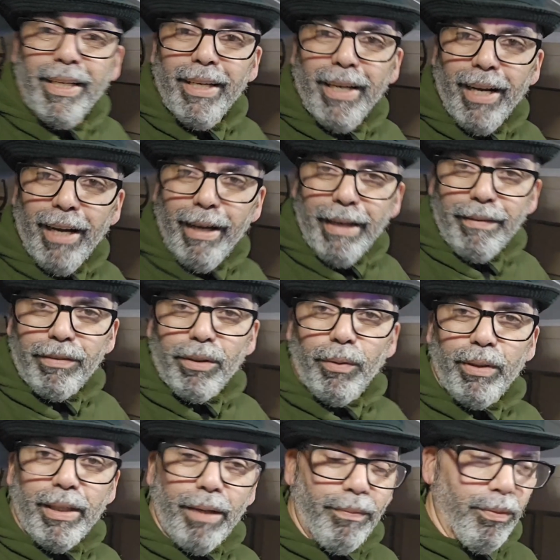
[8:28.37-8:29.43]
all right. So
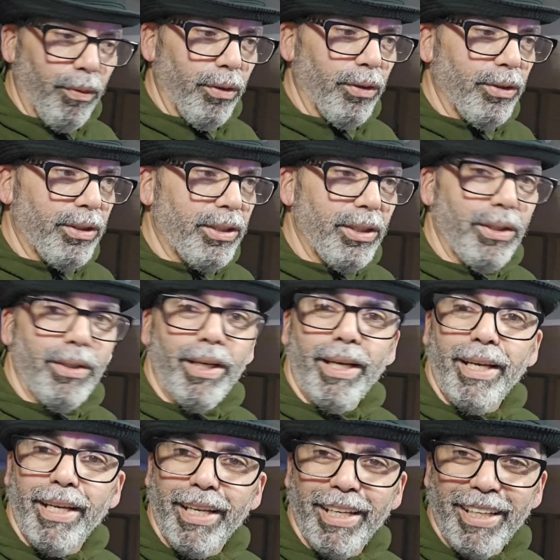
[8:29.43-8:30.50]
without further ado,
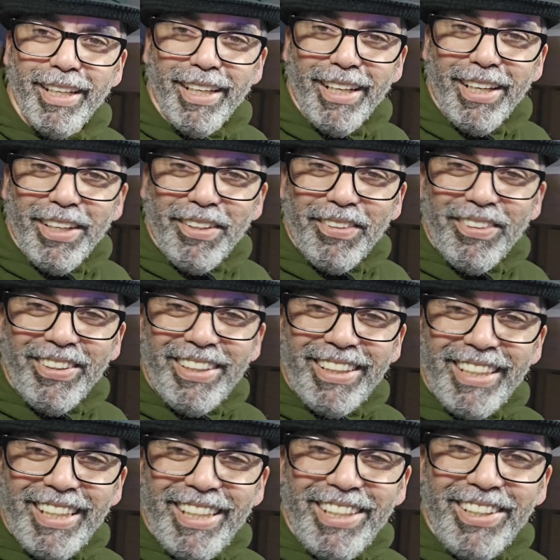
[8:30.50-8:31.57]
we'll
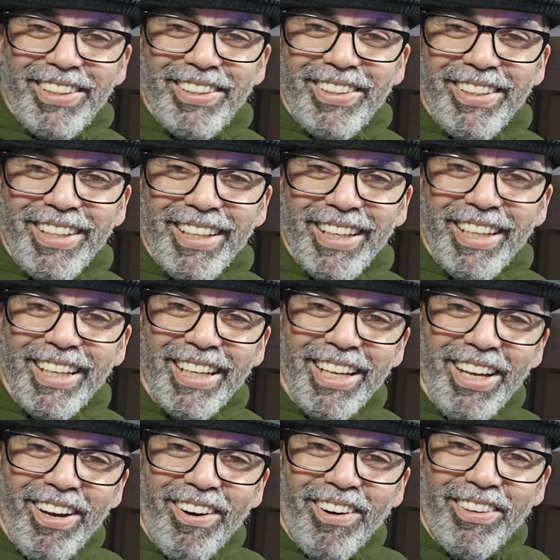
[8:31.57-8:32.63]
see you
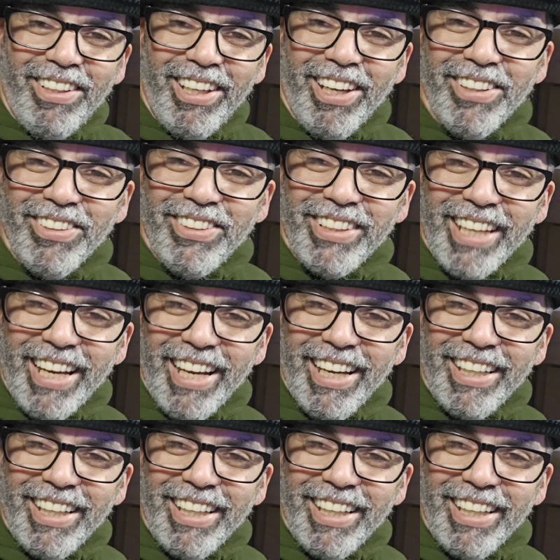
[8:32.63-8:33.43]
on the other side.